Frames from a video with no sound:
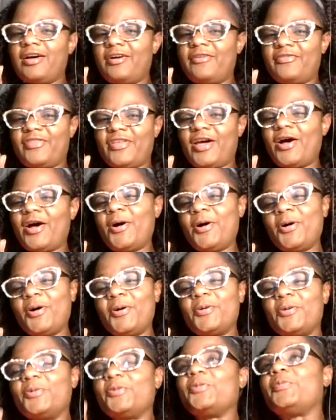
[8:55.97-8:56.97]
of that
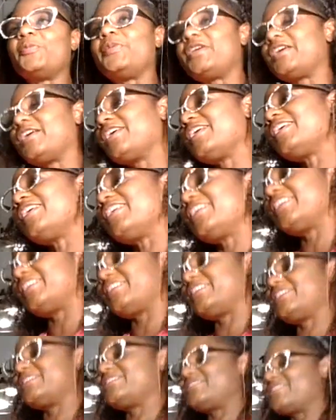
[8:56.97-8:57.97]
hole,
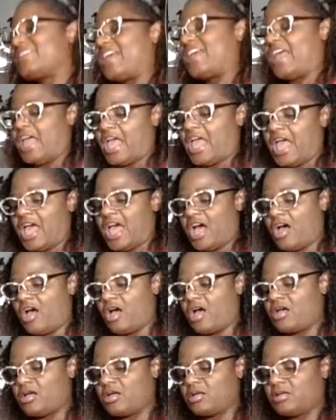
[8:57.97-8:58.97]
because
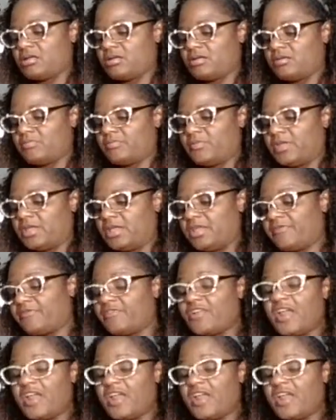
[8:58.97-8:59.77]
if